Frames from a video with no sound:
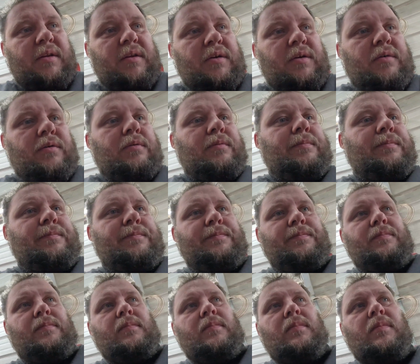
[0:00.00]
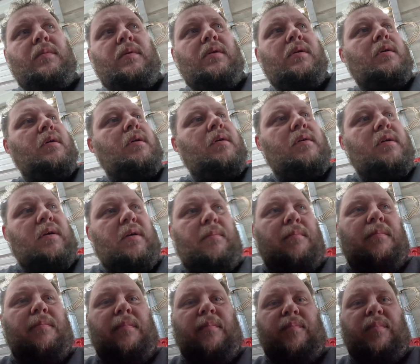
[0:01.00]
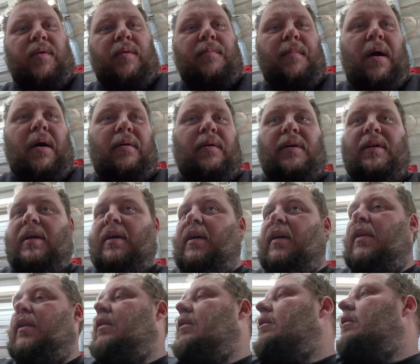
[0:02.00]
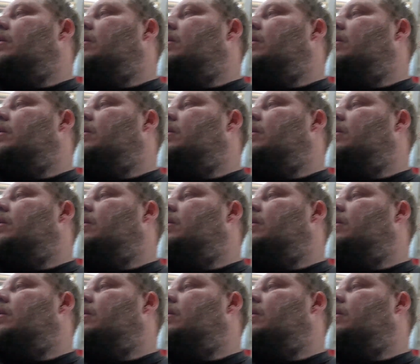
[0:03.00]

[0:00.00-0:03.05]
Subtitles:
do, get mounted in.